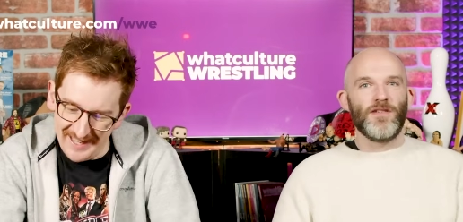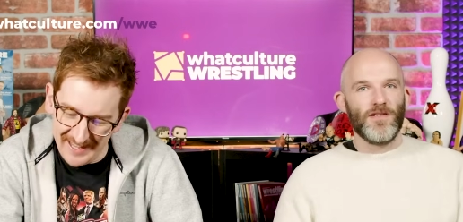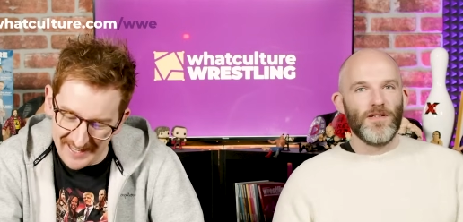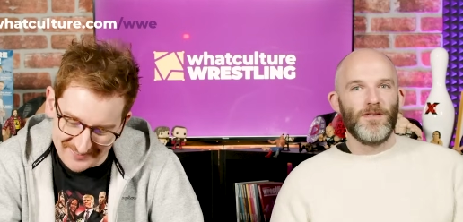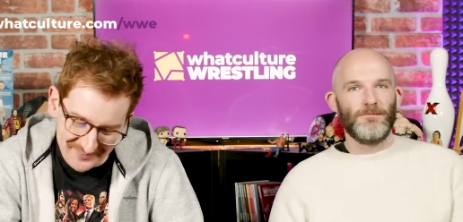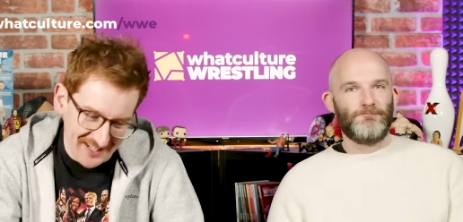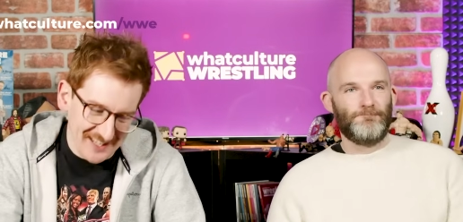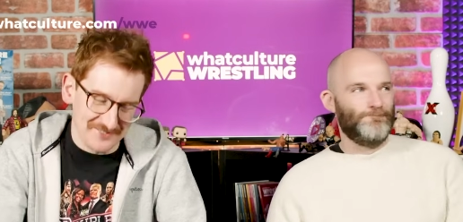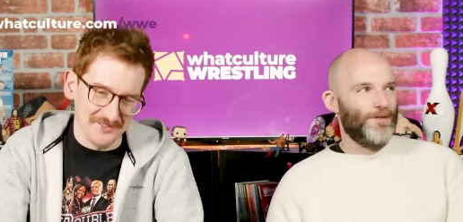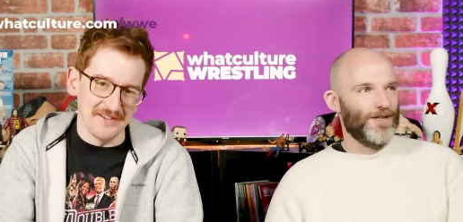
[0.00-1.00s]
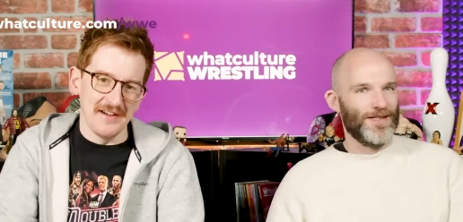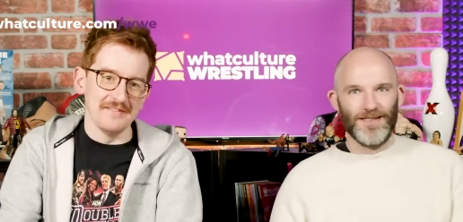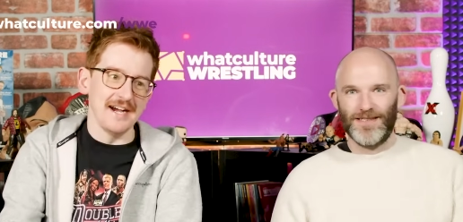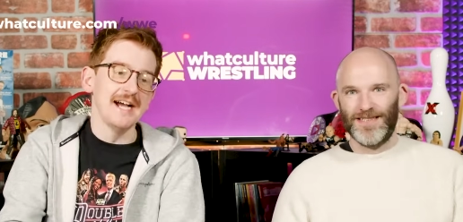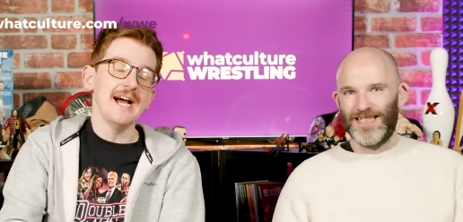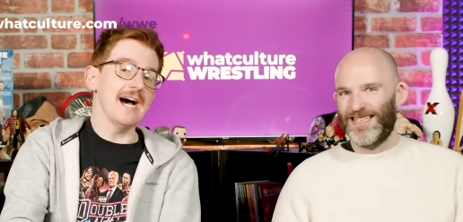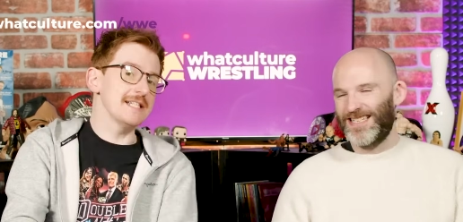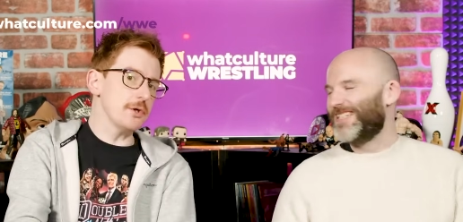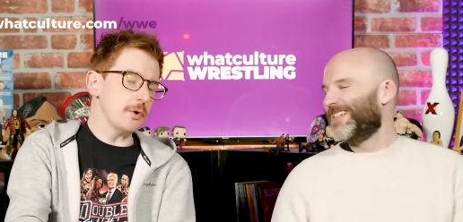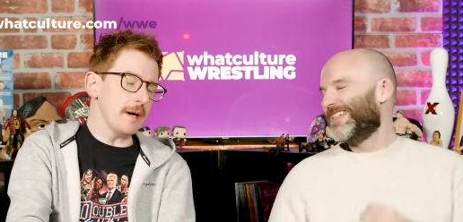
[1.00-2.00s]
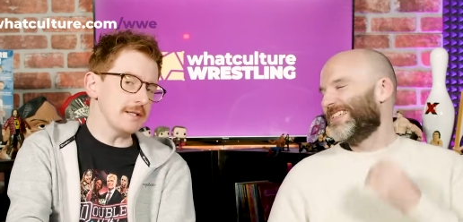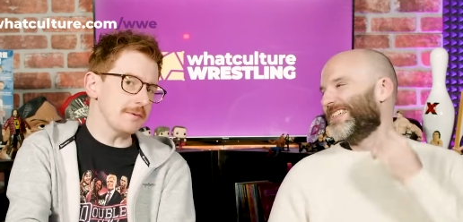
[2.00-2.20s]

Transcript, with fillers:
Speaker 1: well, let's move over and talk about